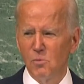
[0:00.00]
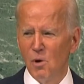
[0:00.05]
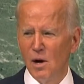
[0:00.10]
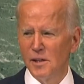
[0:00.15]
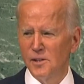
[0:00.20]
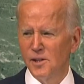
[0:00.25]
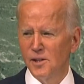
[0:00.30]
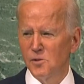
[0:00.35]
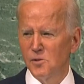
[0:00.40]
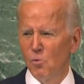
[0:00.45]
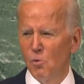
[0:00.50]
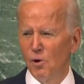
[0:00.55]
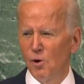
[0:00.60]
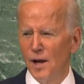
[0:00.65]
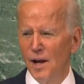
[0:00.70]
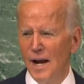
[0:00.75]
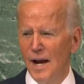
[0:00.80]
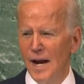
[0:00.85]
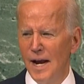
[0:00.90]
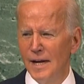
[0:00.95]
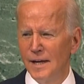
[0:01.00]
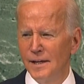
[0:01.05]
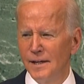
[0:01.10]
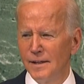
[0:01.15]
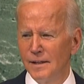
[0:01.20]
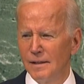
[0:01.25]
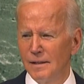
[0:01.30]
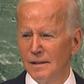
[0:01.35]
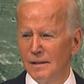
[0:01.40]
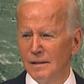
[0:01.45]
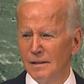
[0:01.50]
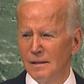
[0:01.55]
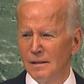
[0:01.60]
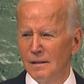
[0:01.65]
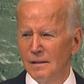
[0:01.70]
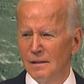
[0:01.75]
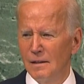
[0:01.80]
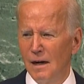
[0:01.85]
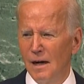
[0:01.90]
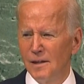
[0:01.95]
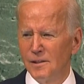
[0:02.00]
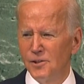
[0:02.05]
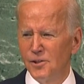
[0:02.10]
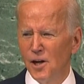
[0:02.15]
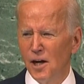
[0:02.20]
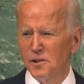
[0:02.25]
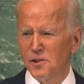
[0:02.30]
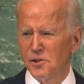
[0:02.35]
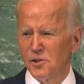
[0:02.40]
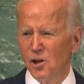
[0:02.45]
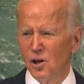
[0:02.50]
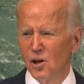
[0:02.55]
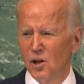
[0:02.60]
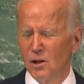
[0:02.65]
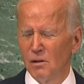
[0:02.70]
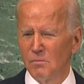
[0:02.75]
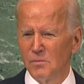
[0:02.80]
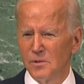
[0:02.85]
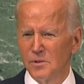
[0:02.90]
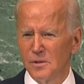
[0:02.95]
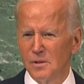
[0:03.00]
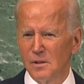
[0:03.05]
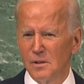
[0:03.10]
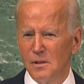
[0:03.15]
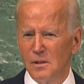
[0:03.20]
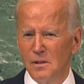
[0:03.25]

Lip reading: wants this war to end on just terms,